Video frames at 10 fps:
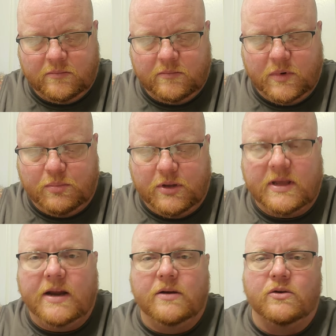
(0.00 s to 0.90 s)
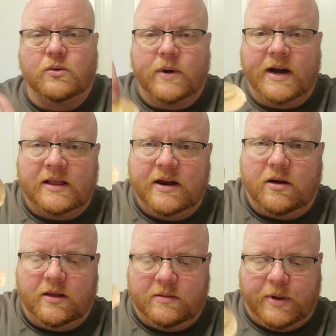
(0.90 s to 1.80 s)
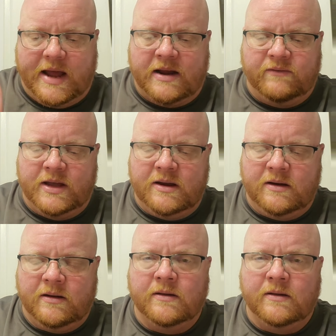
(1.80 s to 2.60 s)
I'm going to put that directly on the back of it.